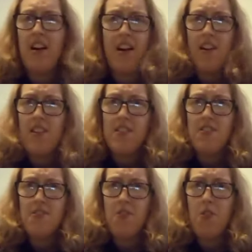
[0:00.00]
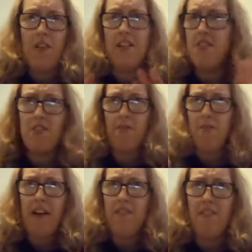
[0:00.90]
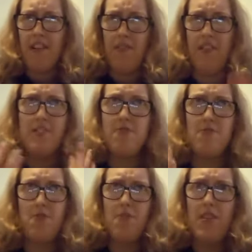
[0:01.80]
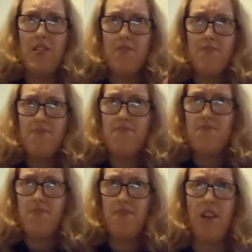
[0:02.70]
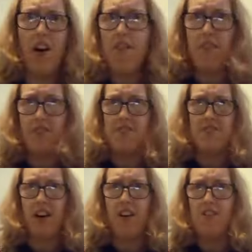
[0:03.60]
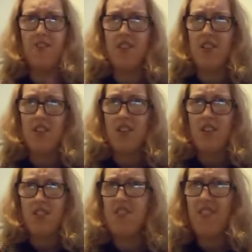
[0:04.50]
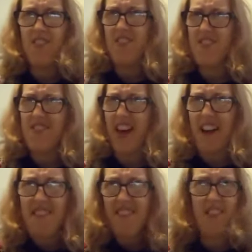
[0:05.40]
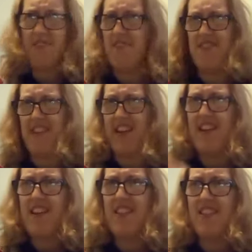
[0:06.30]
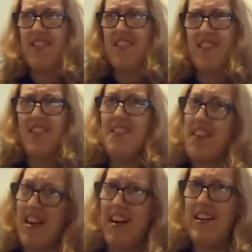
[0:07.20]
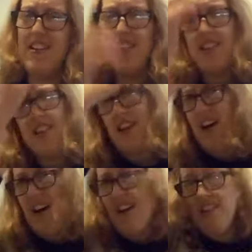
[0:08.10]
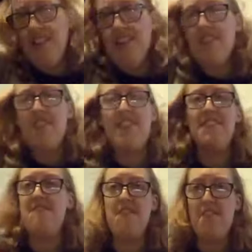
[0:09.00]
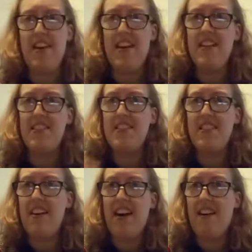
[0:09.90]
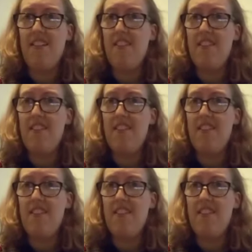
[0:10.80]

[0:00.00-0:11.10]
story, not about Christmas, talk about other stuff, not that Christmasy. Yeah, I not enjoy it at all.